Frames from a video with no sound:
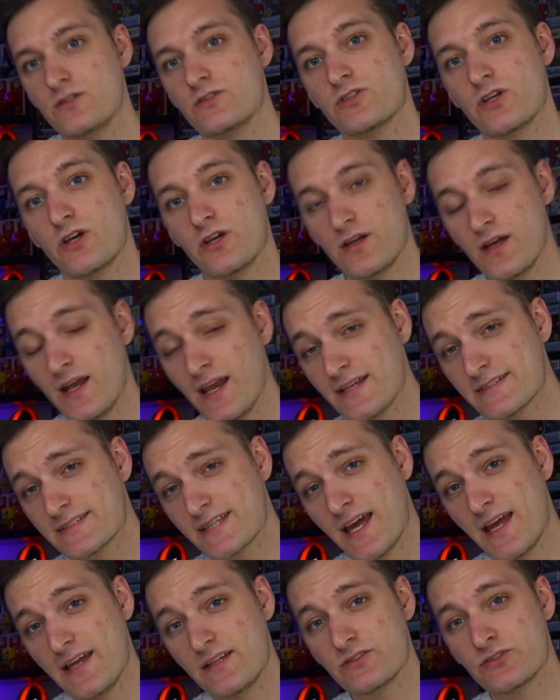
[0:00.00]
So let's
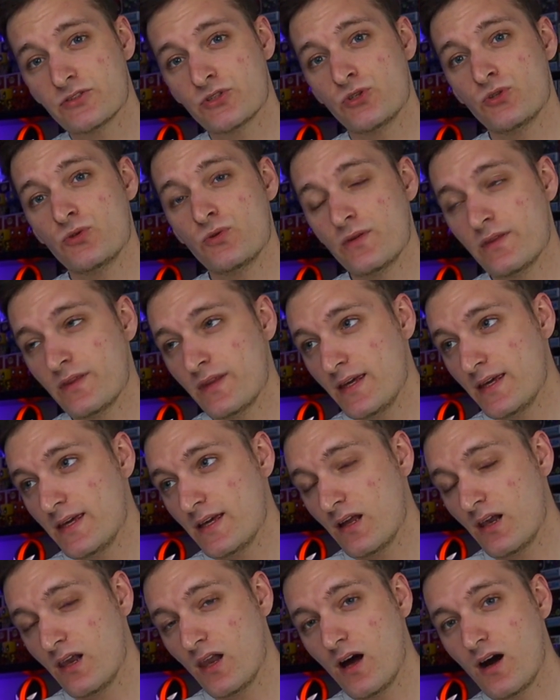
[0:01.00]
get into the
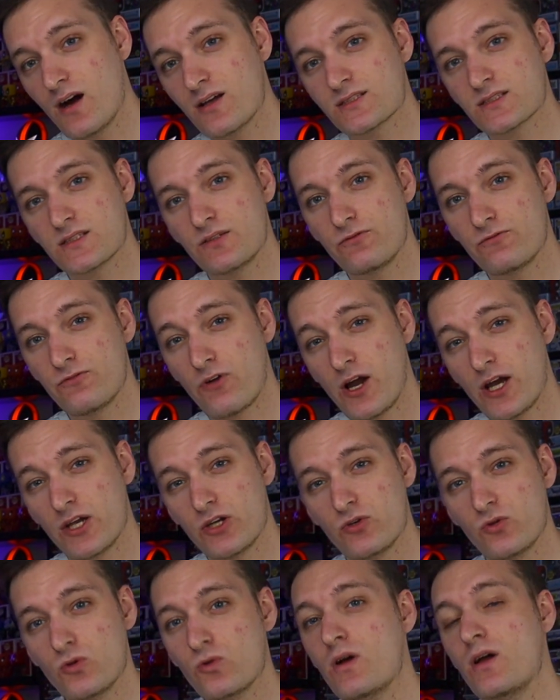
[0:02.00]
last and
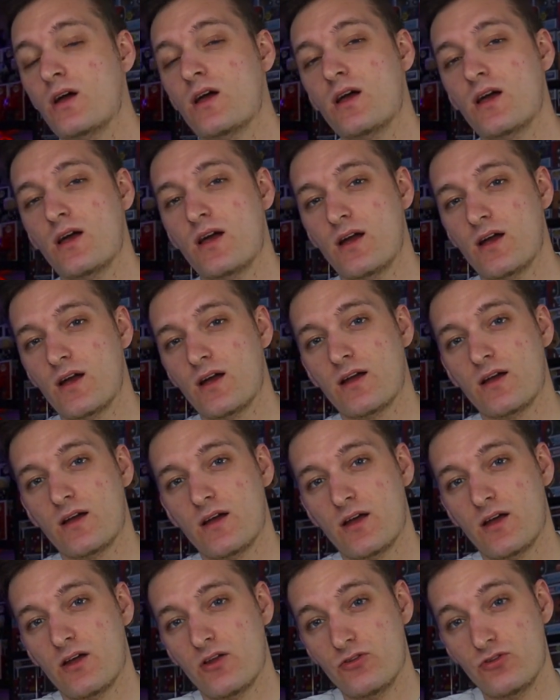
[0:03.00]
final
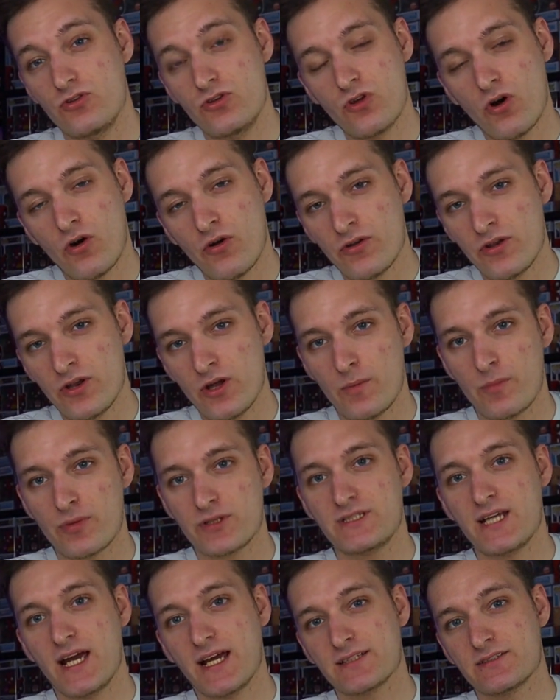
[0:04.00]

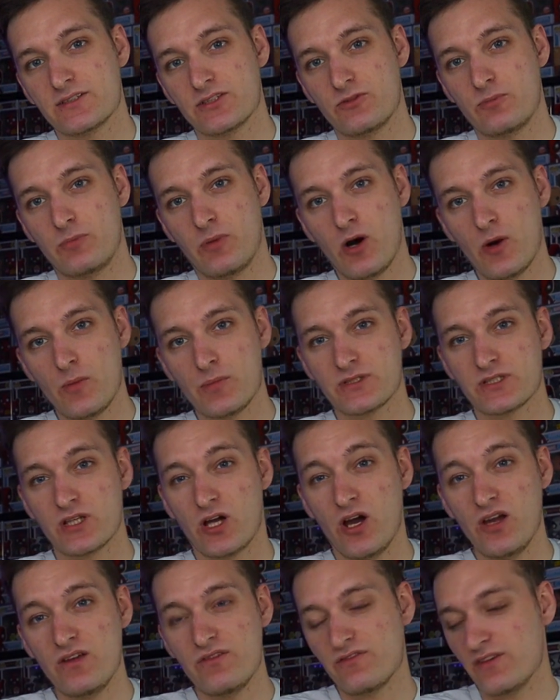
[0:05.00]
non-protected pop. So
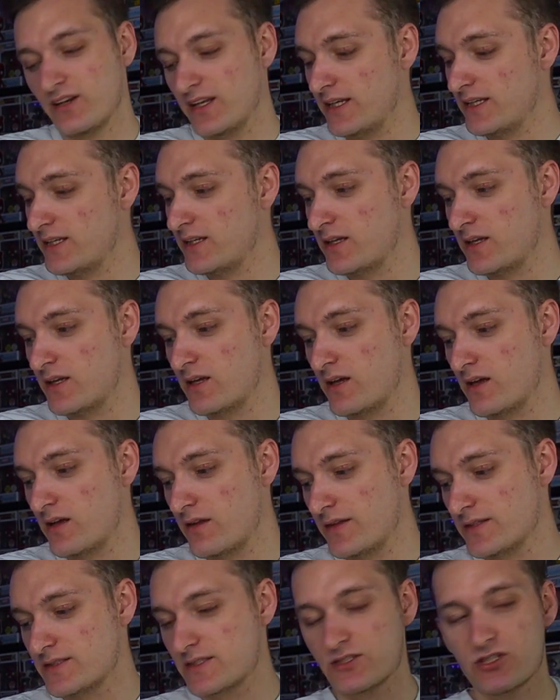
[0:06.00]
hopefully
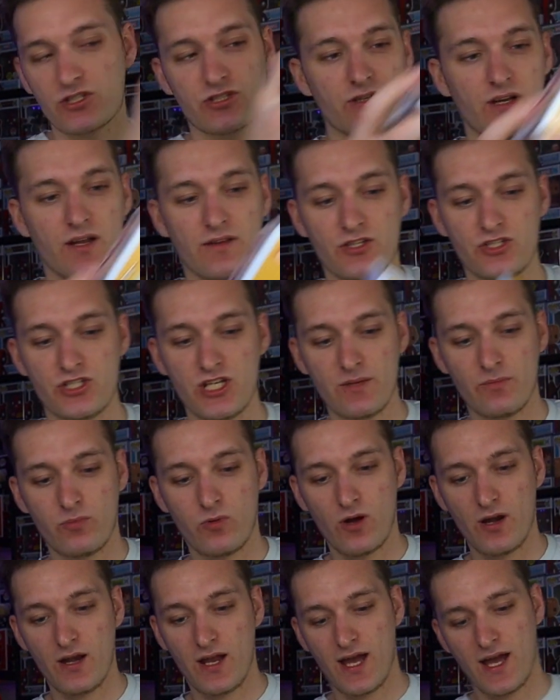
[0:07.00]
this is just another cheap
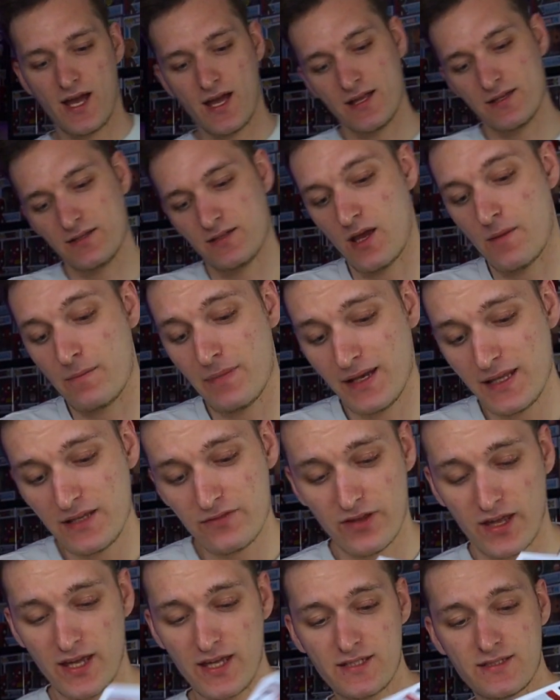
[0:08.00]
one, and I
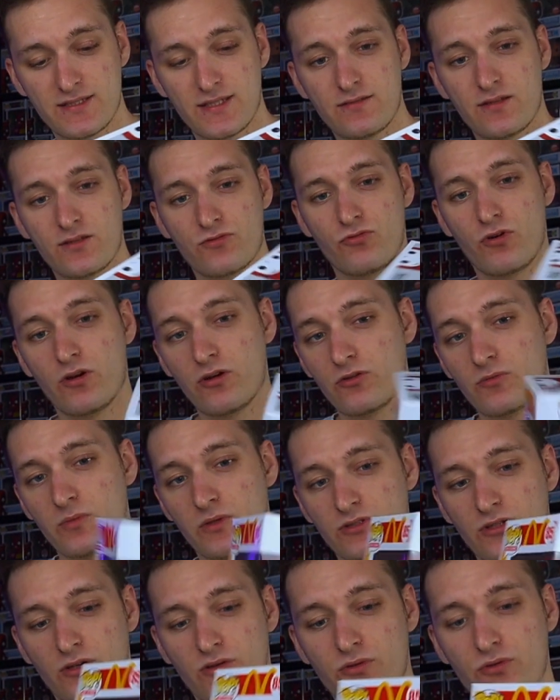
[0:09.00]
believe it is. This is Ronald
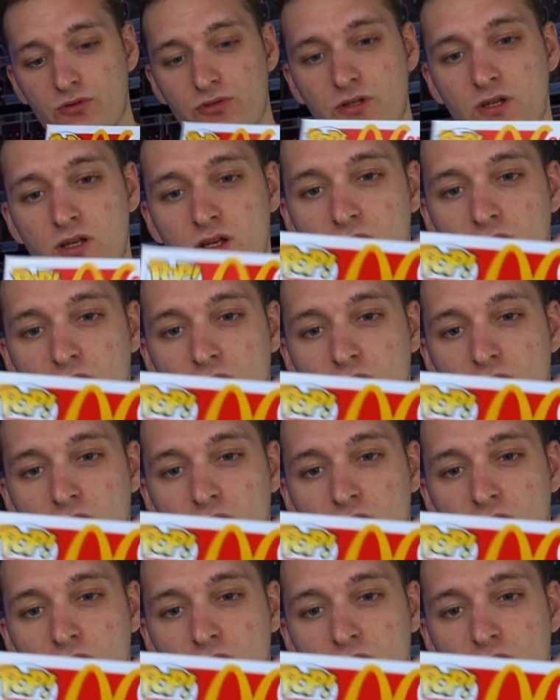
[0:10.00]
McDonald,